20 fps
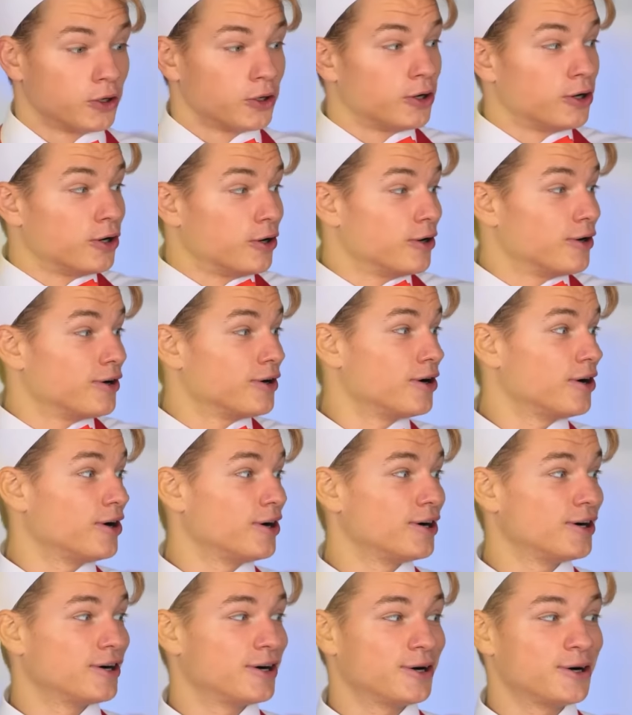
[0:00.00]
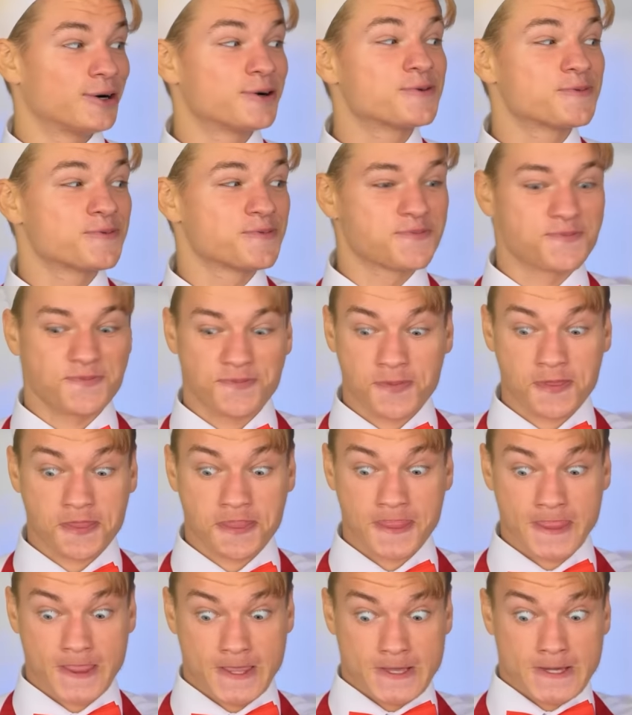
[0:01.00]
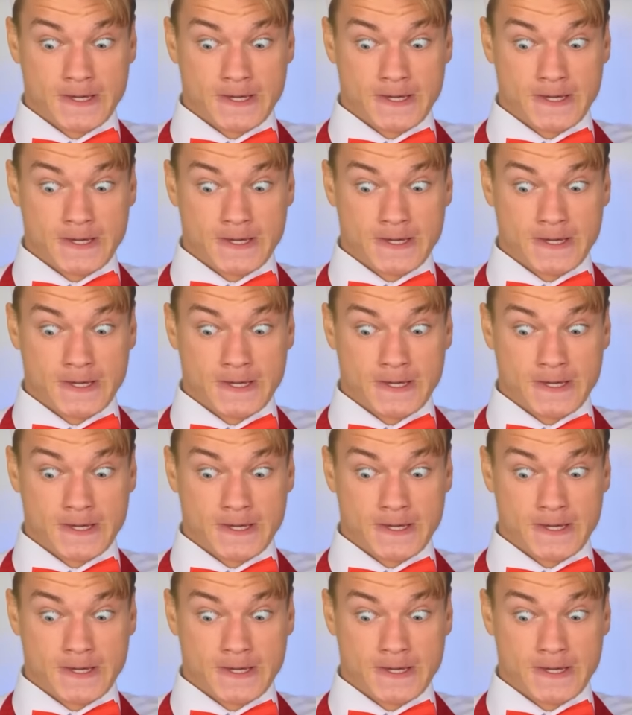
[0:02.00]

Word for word: Things are getting hot in here.